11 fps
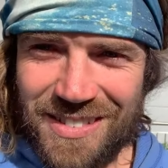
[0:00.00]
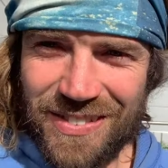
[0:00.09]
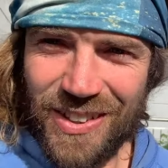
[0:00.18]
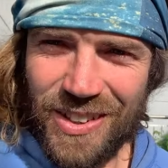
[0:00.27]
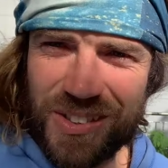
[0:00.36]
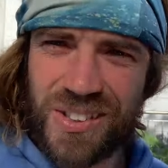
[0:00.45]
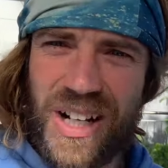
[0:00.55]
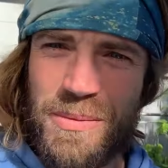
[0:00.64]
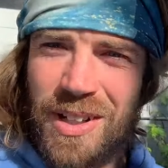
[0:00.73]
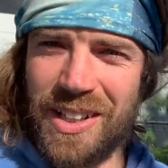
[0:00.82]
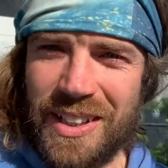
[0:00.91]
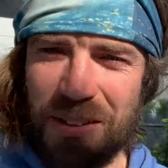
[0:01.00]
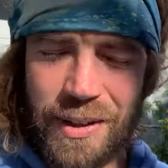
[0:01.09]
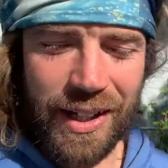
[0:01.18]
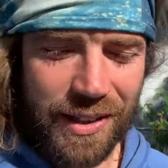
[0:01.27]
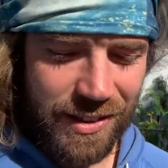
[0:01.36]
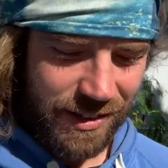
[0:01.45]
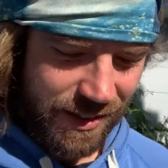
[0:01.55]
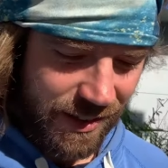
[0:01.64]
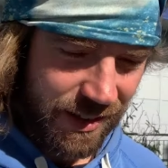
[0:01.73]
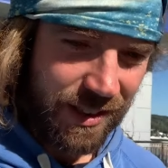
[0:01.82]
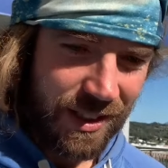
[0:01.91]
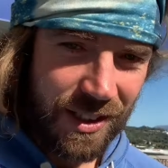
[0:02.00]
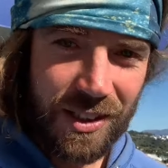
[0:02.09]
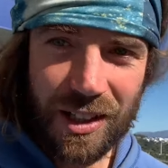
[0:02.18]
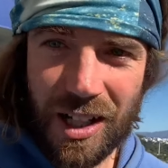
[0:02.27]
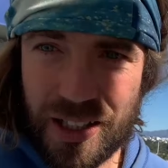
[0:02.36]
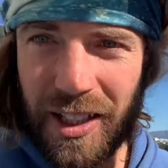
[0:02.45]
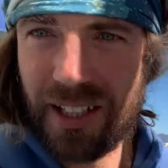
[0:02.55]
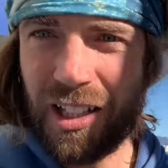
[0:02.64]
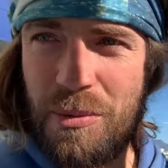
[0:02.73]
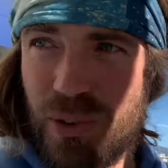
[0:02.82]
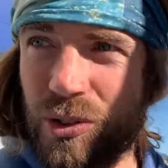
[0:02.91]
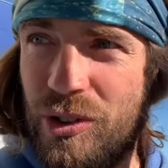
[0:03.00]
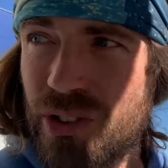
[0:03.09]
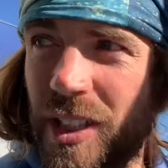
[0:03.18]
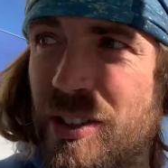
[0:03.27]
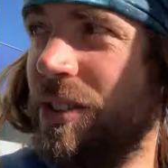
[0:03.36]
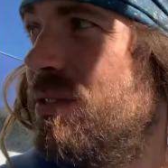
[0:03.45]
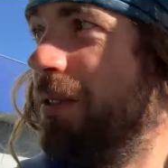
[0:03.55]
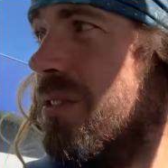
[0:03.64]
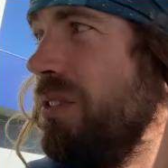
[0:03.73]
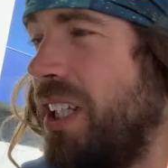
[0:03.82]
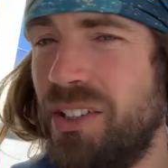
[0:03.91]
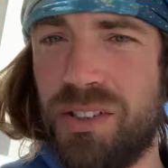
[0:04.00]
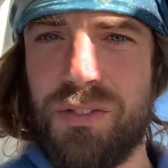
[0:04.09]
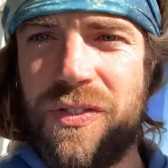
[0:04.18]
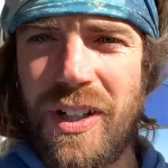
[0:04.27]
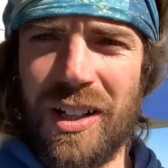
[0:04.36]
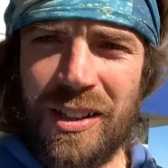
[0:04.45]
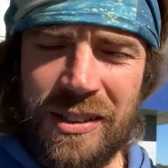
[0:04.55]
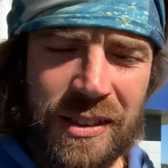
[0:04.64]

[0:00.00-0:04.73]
Third time lucky, man. Luckily I come across a decent fella,